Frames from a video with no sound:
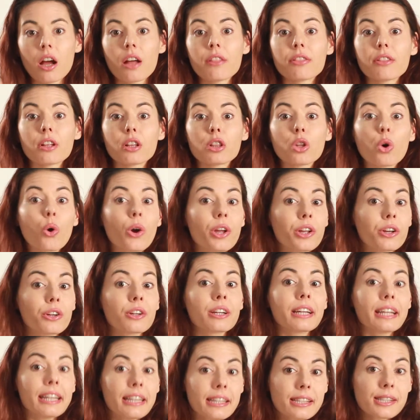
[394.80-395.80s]
The lawyer
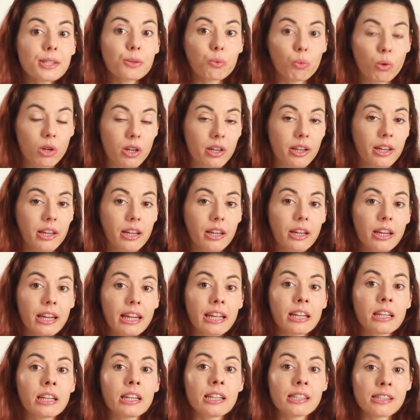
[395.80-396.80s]
is working
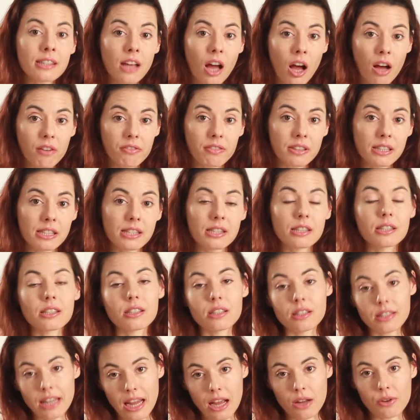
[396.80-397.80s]
in his office
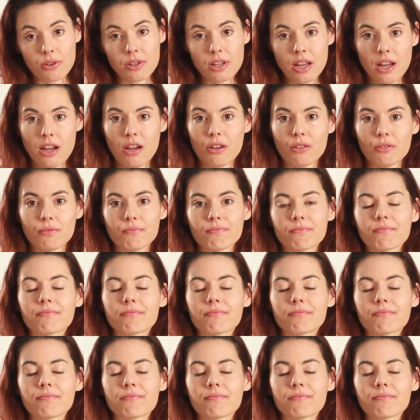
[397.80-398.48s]
downtown.